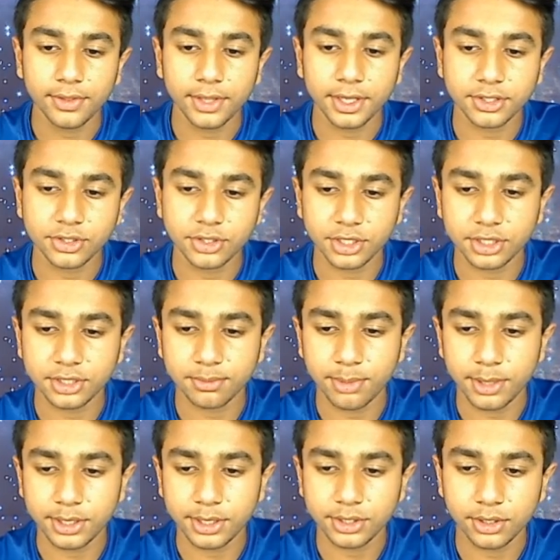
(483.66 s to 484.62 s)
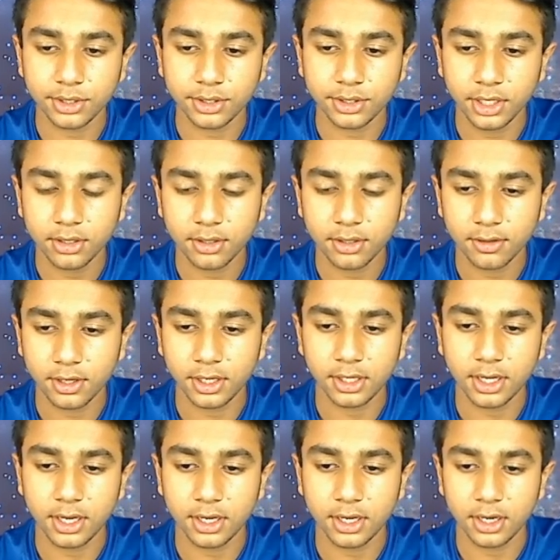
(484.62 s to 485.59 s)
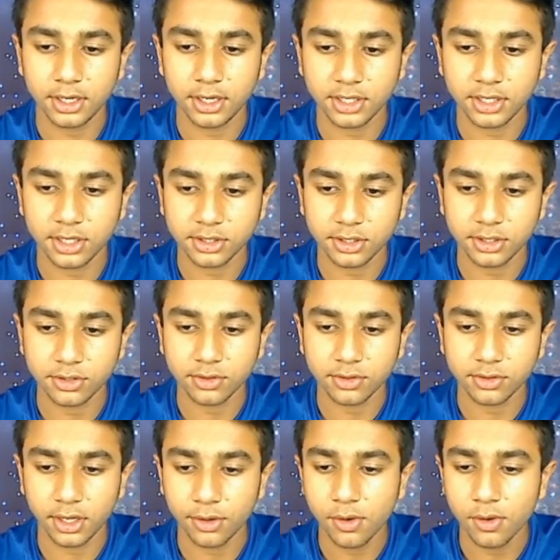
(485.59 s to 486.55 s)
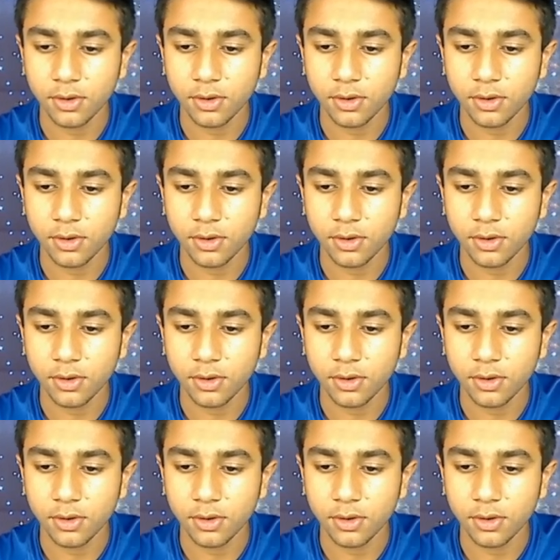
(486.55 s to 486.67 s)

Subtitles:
that's just basically in an isosceles triangle.